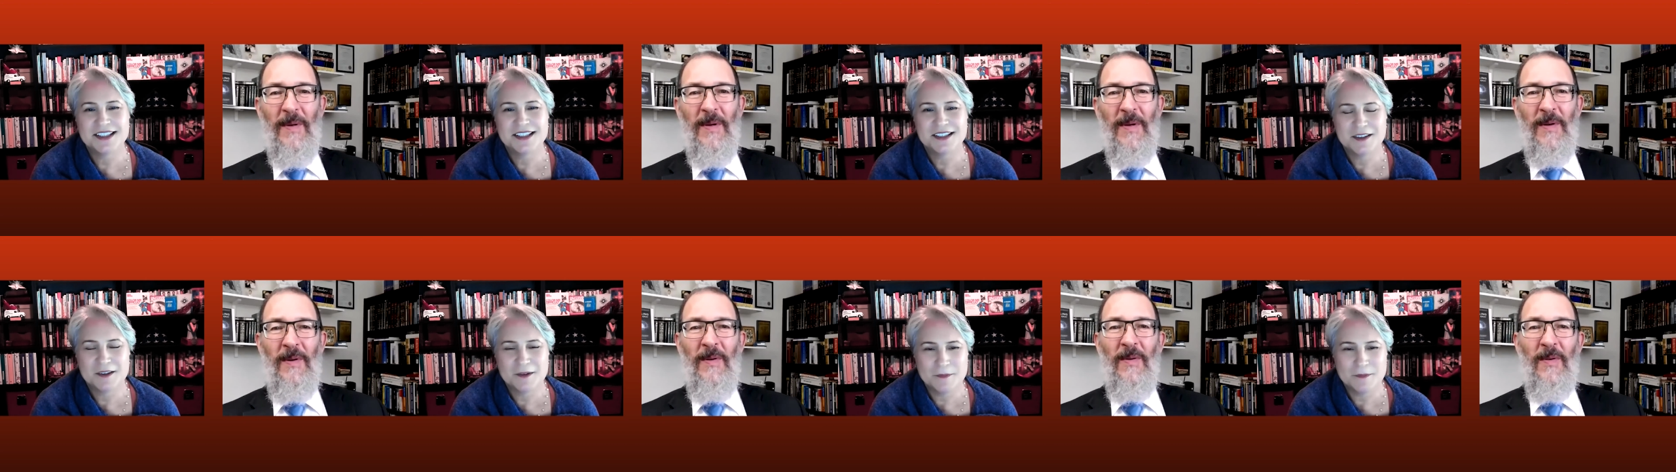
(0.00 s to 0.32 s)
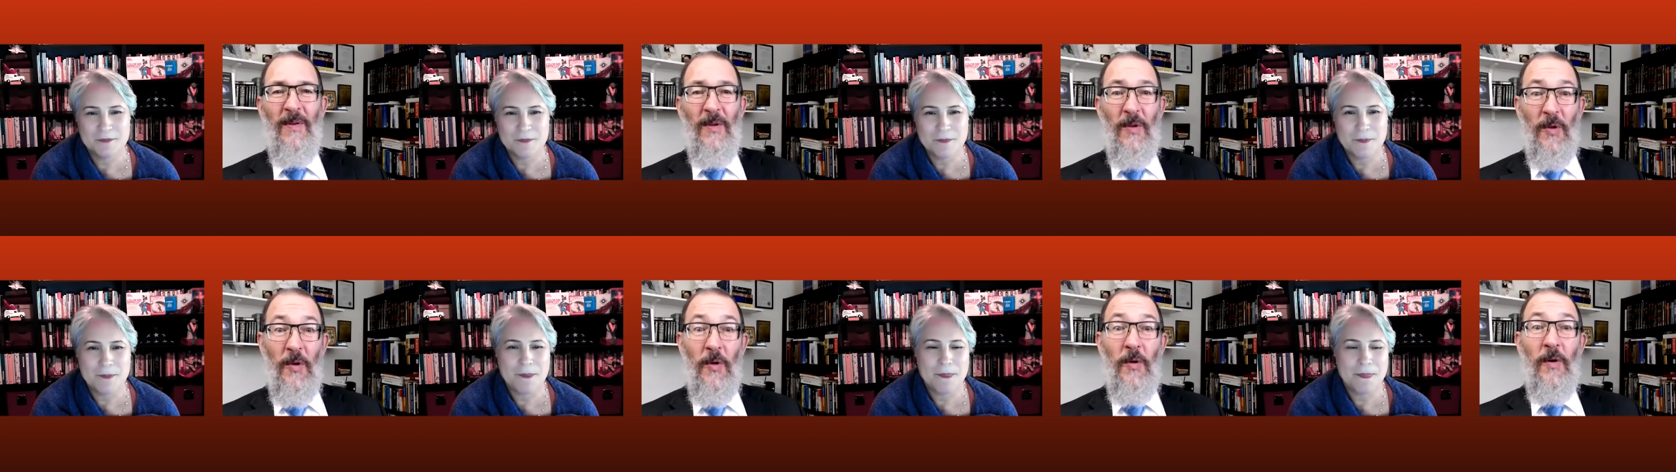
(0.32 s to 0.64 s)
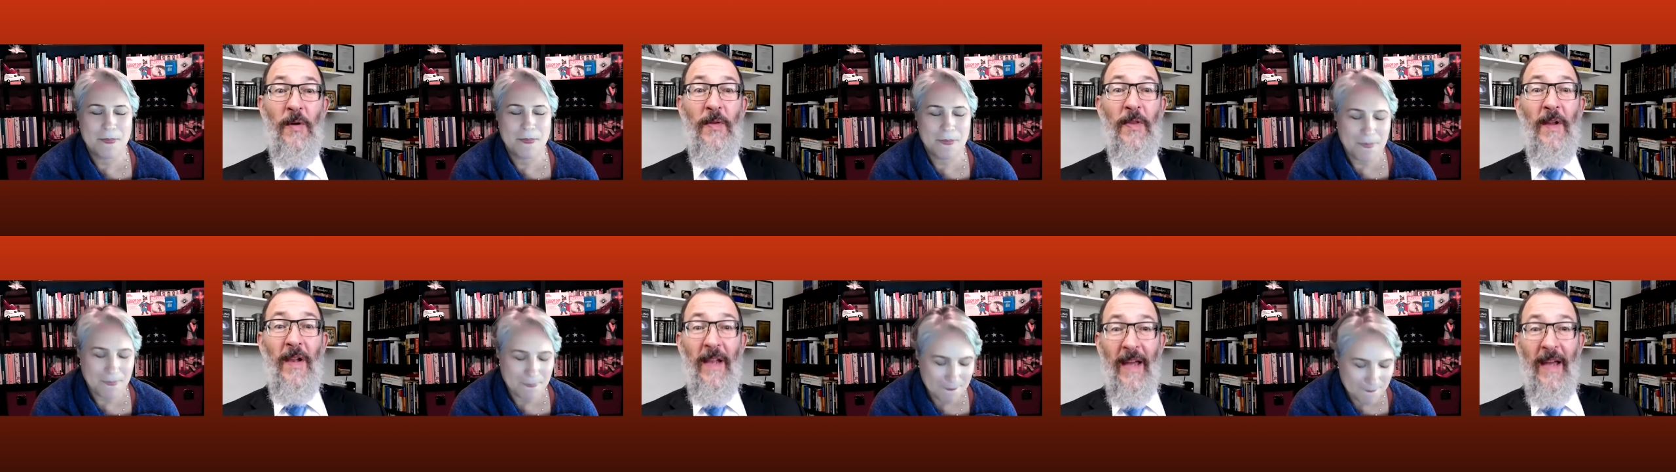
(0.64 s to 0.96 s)
Speaker 1: you
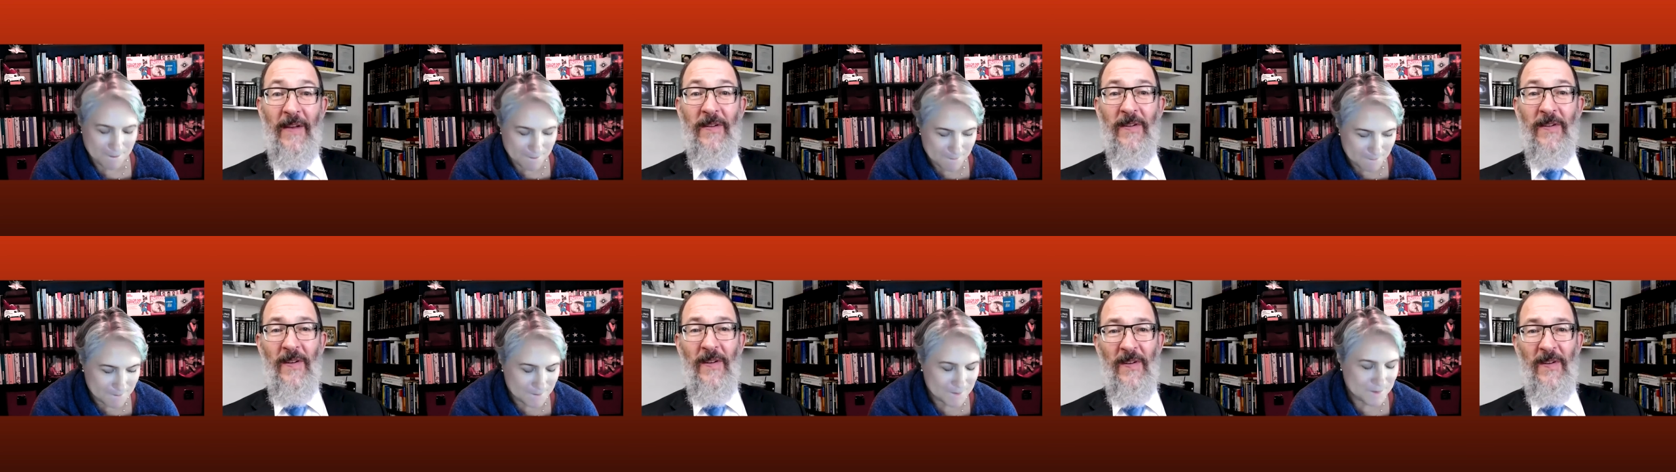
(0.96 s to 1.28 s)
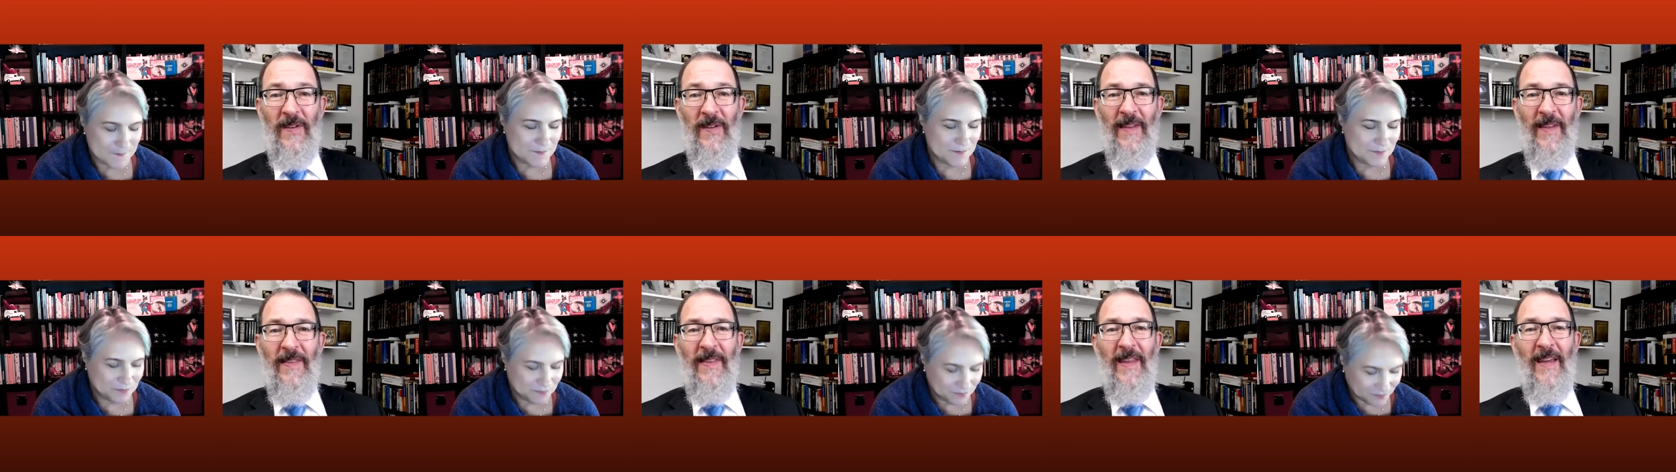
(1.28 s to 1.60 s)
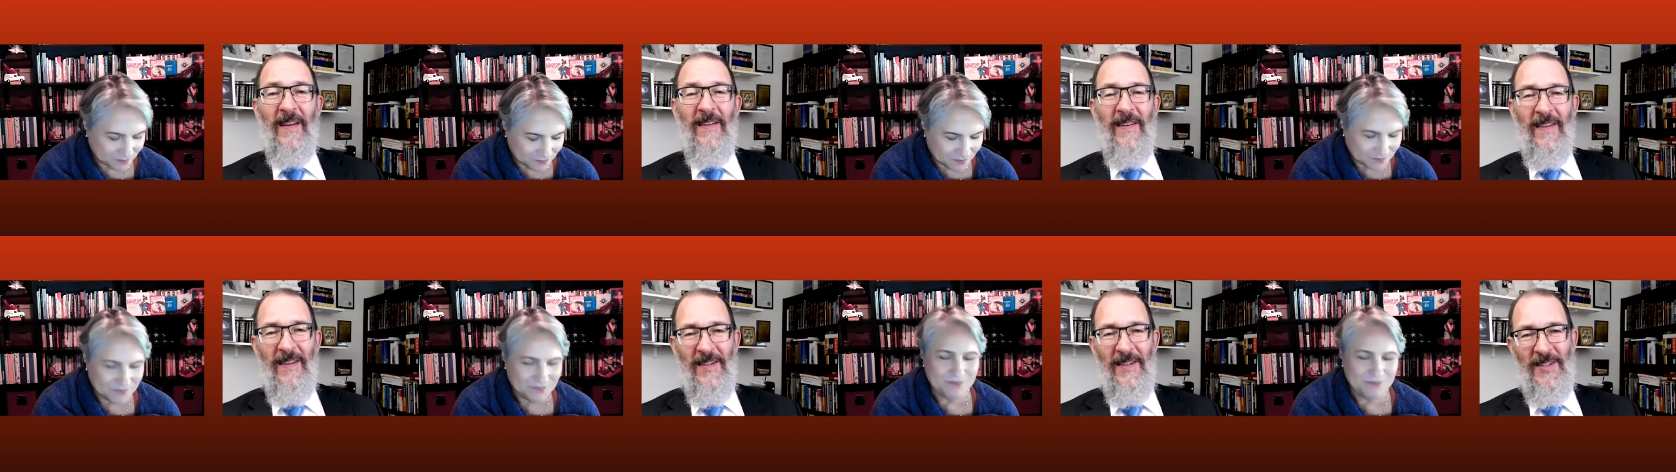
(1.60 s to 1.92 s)
learn the lessons that they
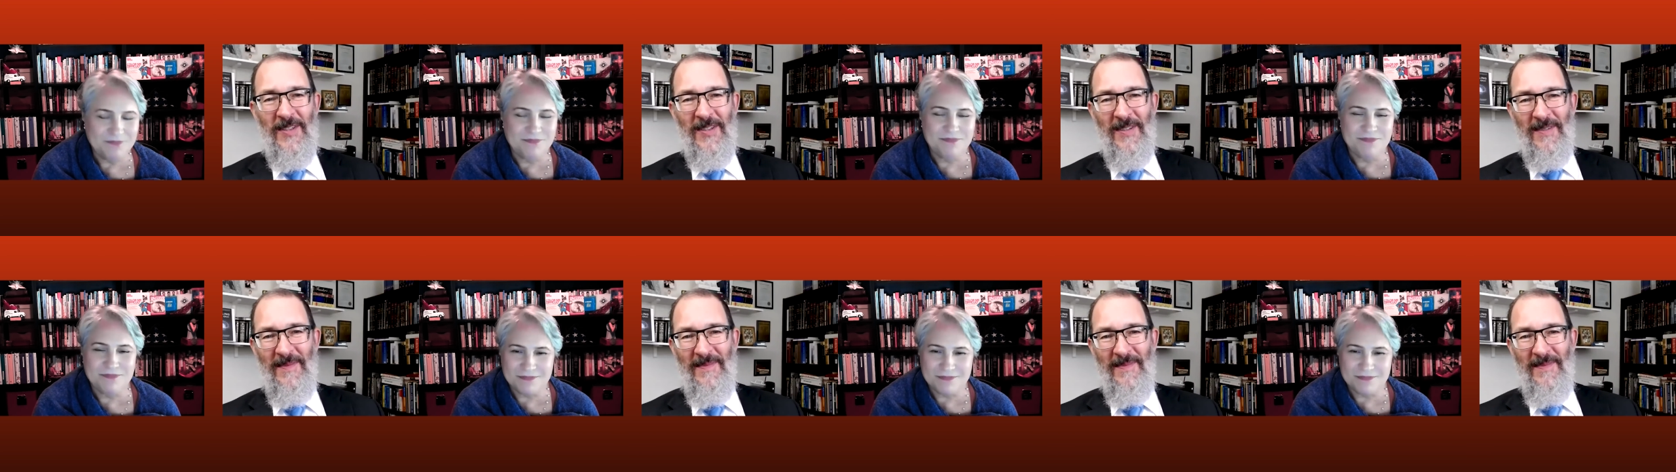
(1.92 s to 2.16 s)
teach.